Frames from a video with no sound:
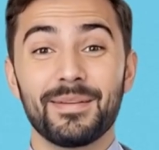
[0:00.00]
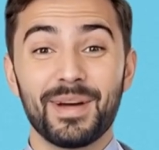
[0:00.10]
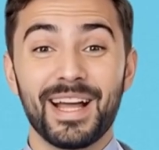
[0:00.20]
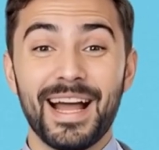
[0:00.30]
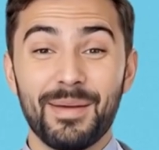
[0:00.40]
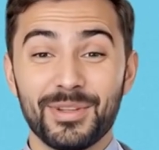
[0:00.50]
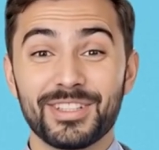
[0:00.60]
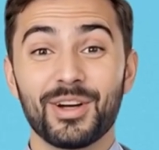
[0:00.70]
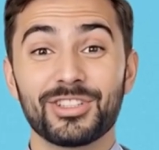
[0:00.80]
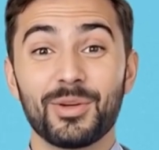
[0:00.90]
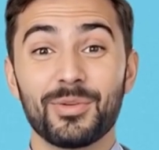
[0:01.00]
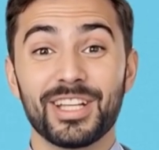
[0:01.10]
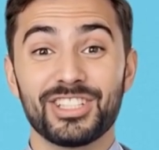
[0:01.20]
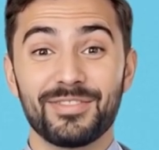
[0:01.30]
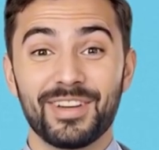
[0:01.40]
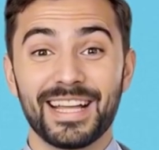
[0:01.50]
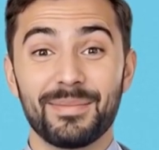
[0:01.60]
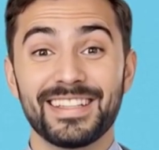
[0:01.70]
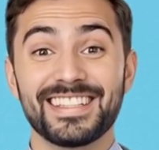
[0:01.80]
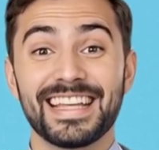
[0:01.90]
Pineapple is also rich in
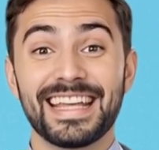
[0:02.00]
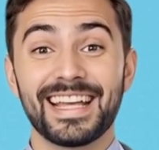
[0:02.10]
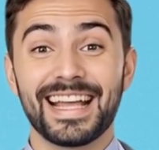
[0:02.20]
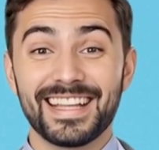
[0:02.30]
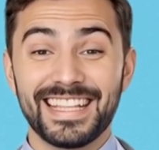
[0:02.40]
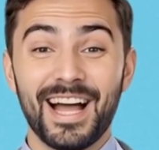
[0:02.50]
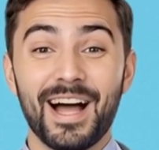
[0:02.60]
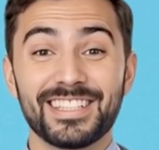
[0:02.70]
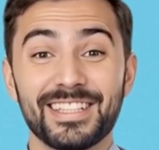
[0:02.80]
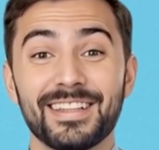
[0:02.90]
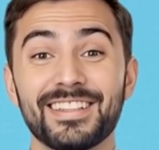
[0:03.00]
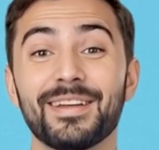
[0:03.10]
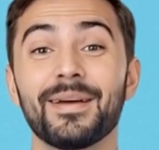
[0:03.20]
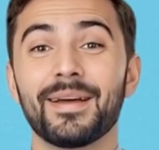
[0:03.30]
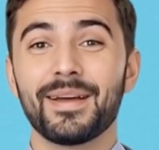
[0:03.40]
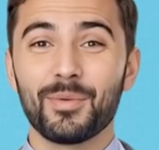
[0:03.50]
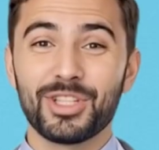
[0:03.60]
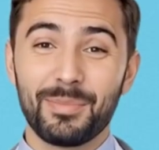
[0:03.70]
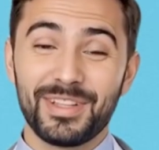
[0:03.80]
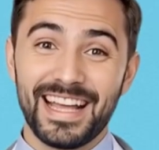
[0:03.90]
vitamin C and antioxidants,
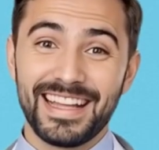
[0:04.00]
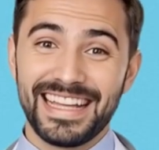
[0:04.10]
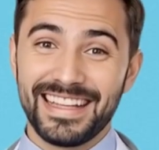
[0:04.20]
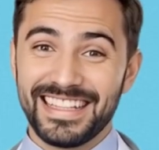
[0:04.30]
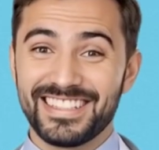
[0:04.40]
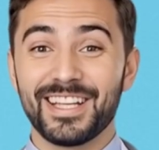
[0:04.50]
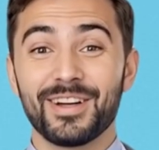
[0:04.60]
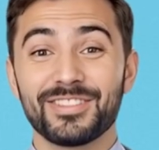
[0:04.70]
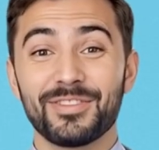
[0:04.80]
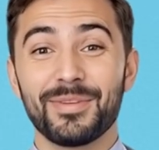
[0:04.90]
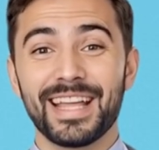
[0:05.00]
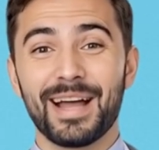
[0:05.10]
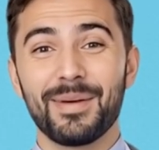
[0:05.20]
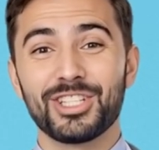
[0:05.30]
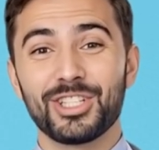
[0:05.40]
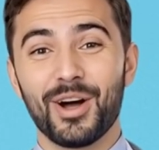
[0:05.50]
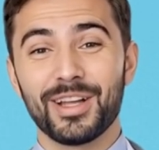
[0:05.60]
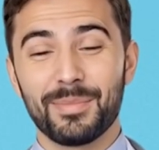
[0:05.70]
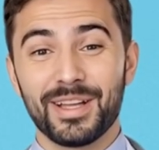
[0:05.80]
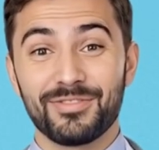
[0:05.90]
which protect kidney cells from damage
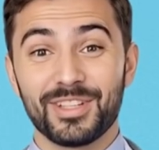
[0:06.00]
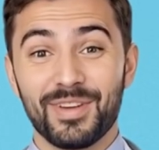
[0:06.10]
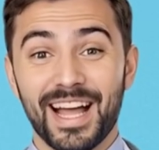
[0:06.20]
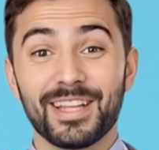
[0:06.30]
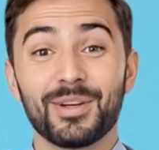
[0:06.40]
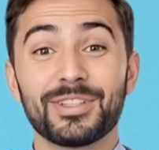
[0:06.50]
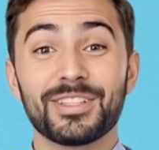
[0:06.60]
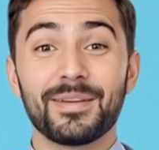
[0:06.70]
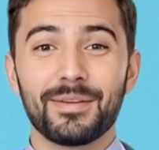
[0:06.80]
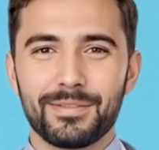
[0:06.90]
caused by free radicals.